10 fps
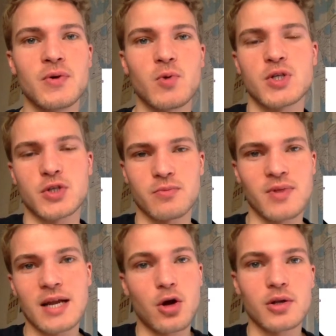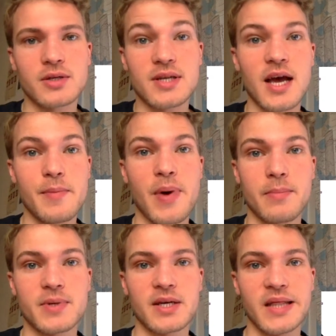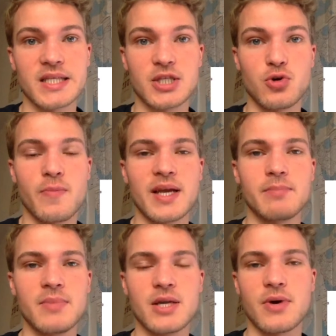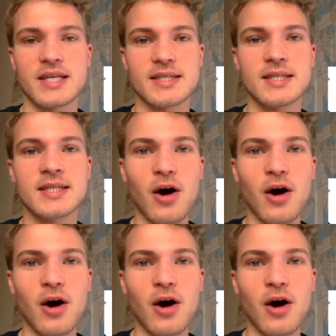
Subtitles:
which is then called a dipeptide, these two amino acids,